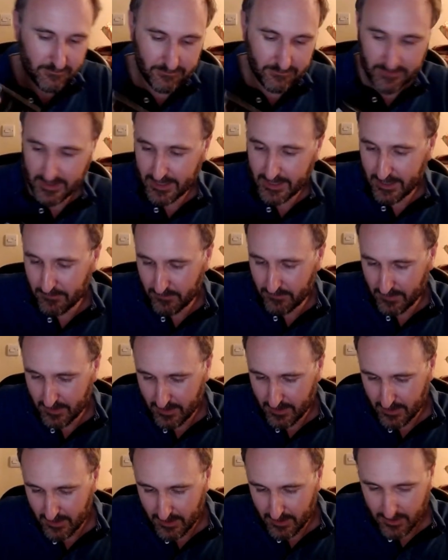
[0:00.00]
okay,
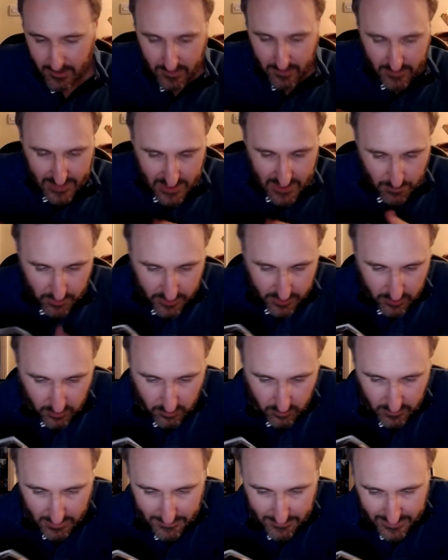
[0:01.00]
that's pretty cool.
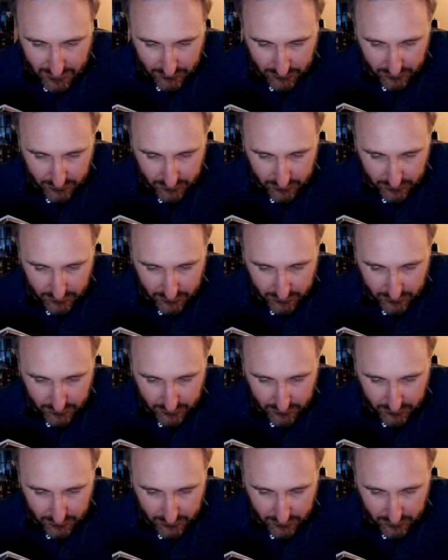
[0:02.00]
I mean,